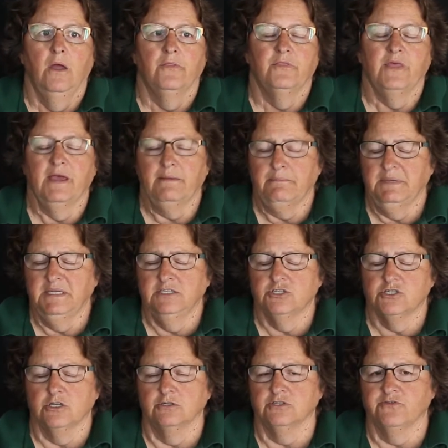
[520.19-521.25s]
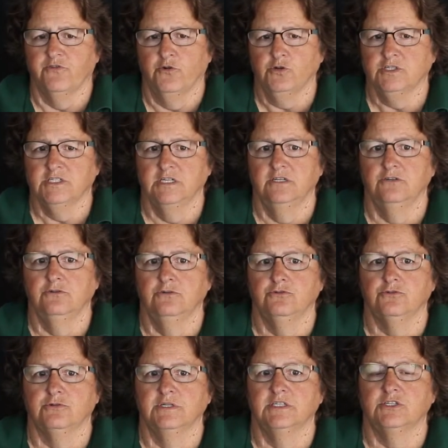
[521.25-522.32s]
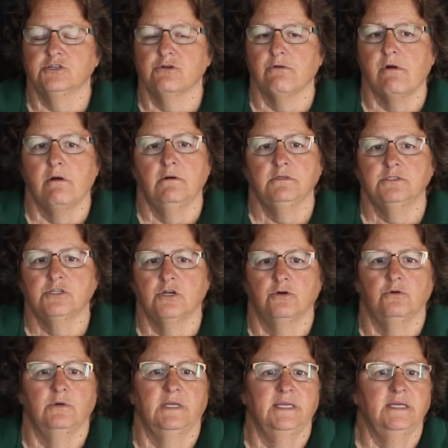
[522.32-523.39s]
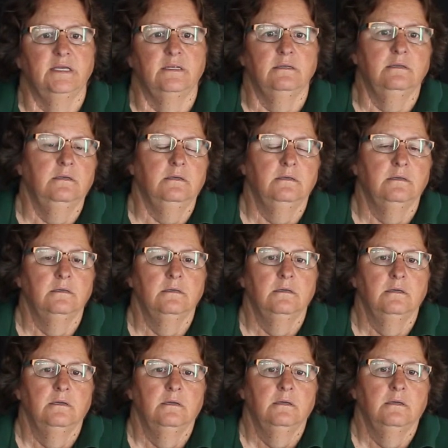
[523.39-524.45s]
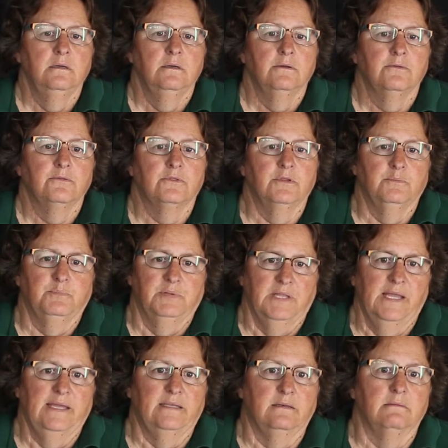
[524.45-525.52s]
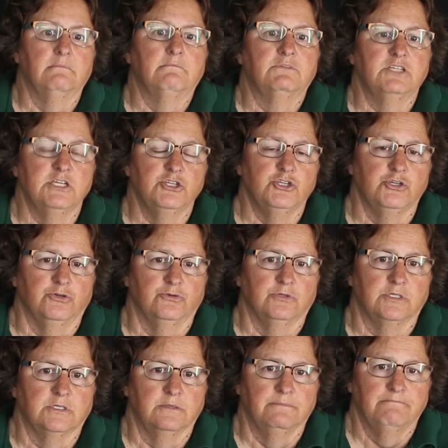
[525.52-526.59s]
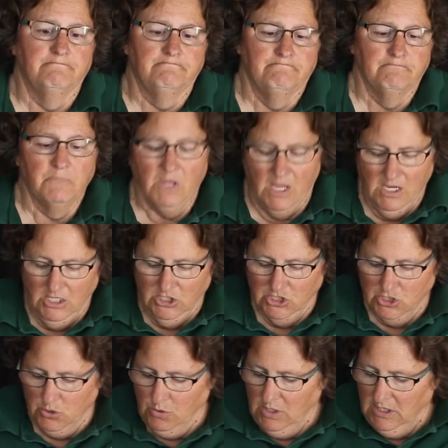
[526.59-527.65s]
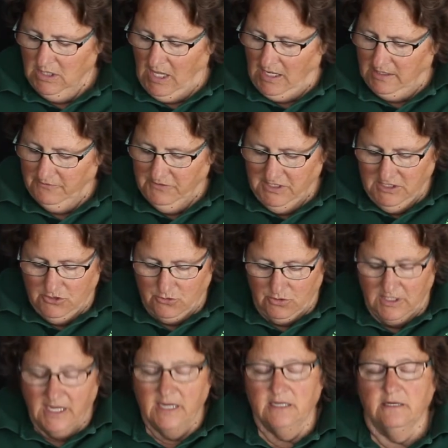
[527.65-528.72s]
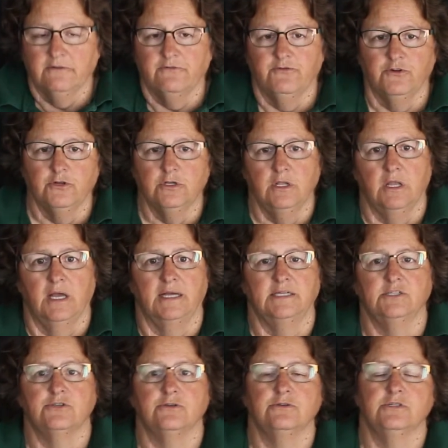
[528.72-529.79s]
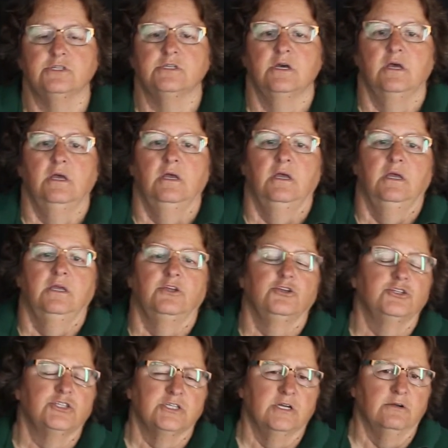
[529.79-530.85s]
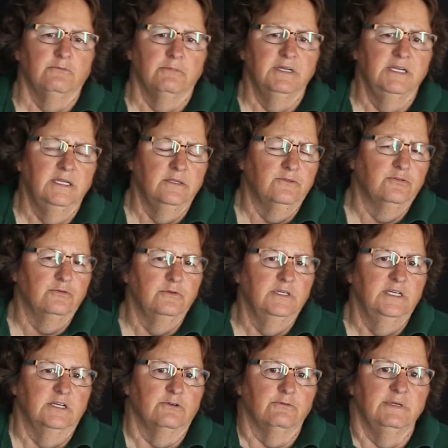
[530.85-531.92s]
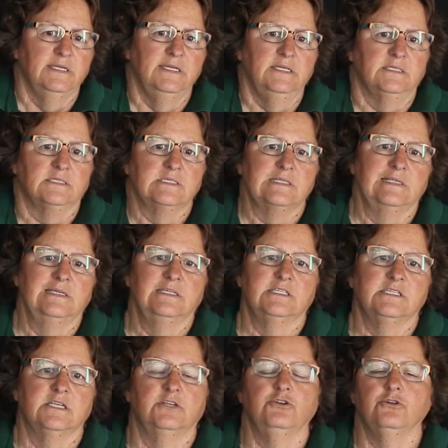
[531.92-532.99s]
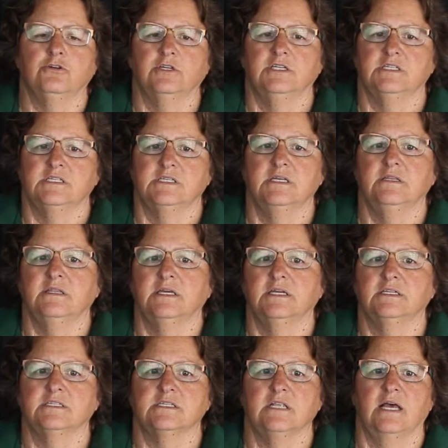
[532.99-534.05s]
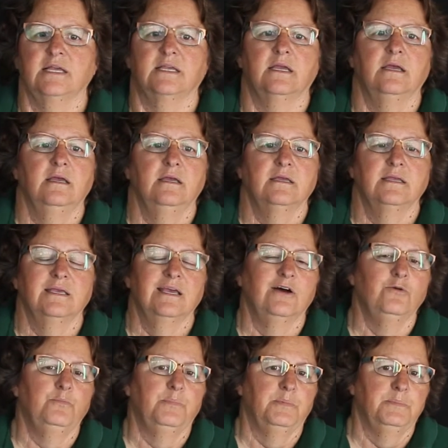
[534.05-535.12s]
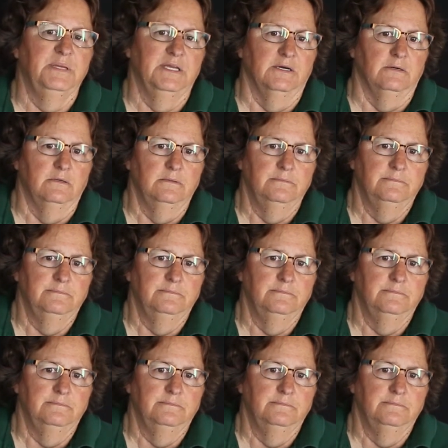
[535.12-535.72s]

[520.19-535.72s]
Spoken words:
That means those 14 nutrients are also in the plant tissues. So a lot of these organic fertilizers, you start reading through the ingredients list and you're going to see things like kelp meal